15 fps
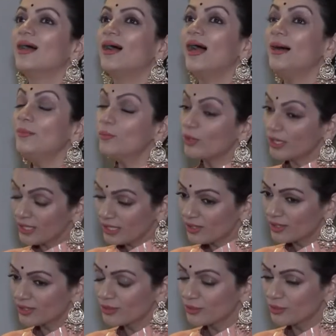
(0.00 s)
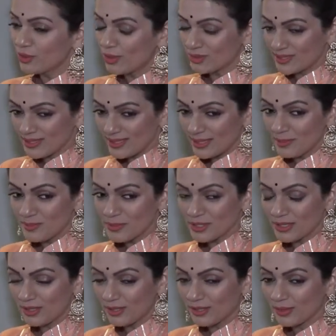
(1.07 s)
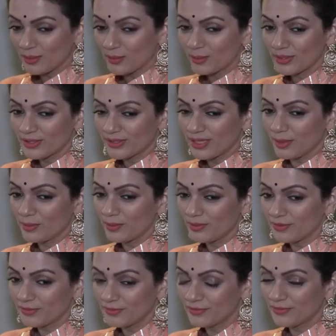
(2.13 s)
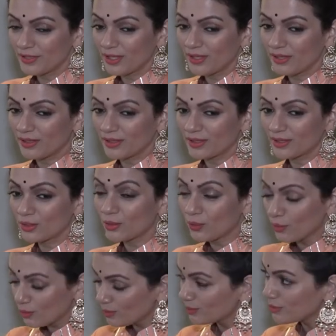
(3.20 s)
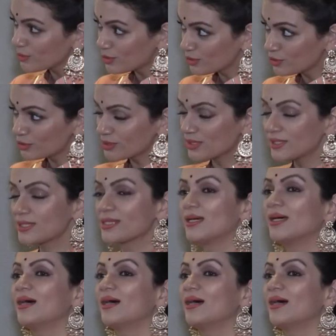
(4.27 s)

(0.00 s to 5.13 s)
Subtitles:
I'm working on a new concept with a couple of co-musicians,